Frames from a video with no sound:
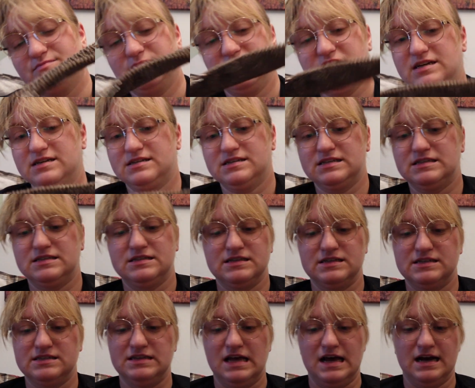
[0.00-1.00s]
It's this
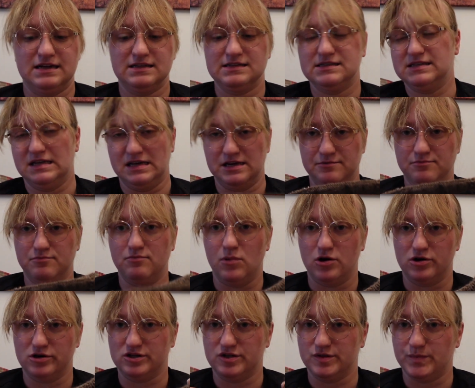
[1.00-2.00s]
exact same
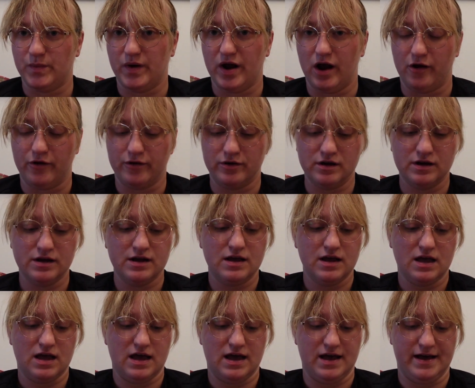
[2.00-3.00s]
marled brown
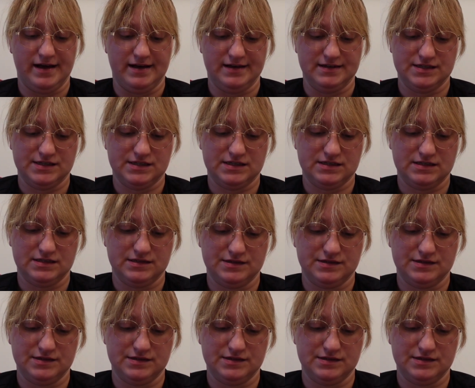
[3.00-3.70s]
as